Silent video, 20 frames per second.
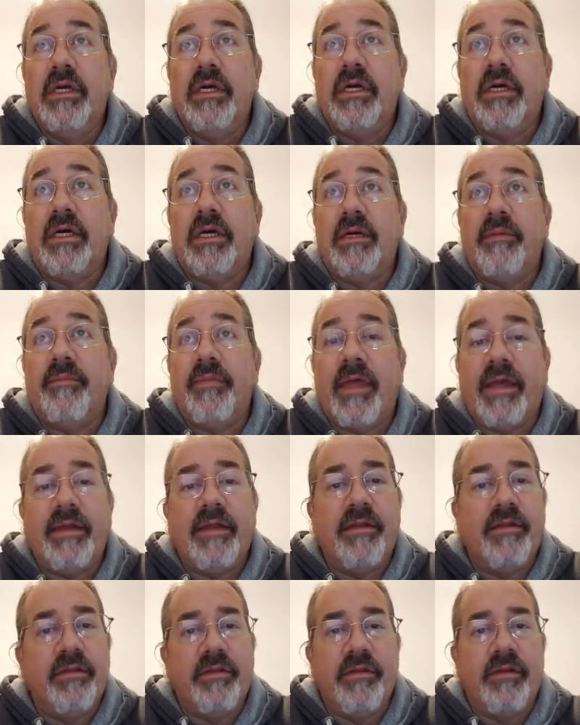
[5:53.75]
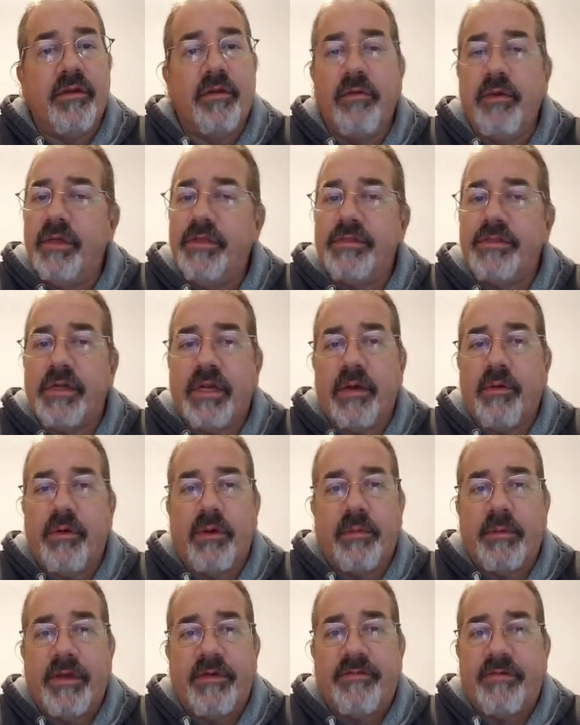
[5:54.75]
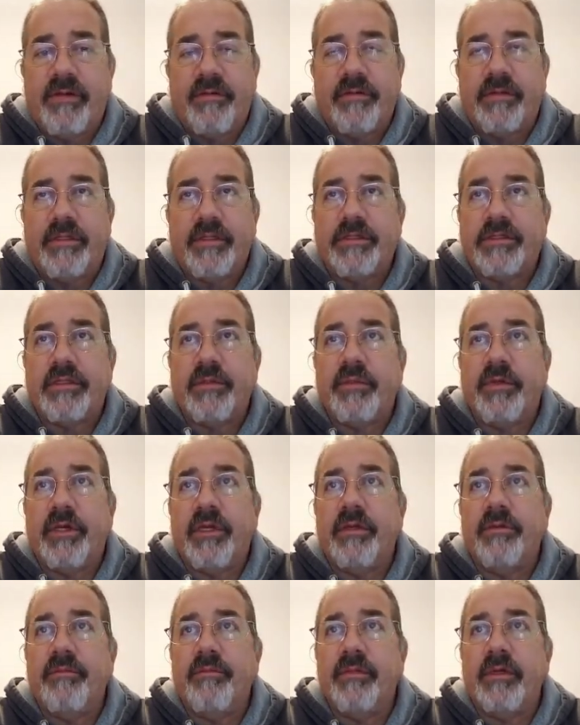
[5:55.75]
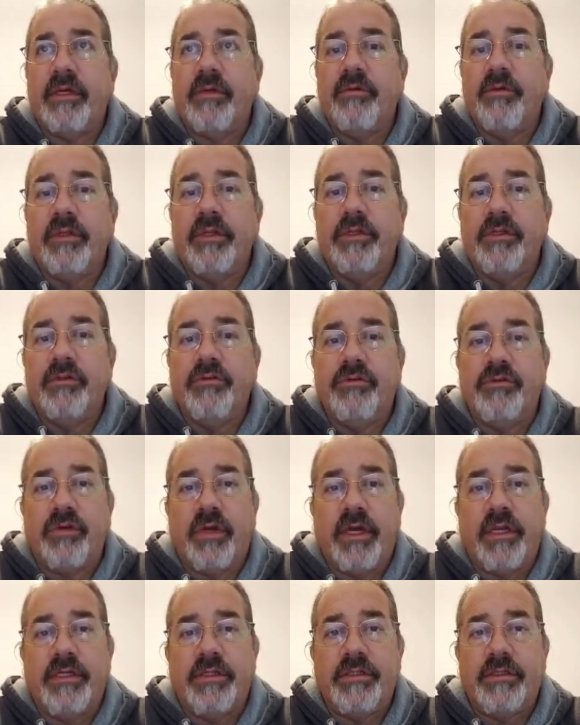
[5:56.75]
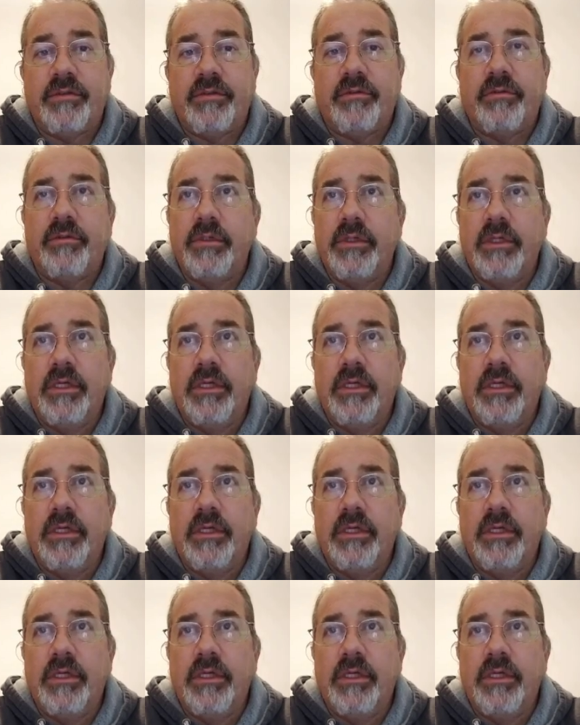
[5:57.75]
the greens are not one of my favorite things to paint. I really do try to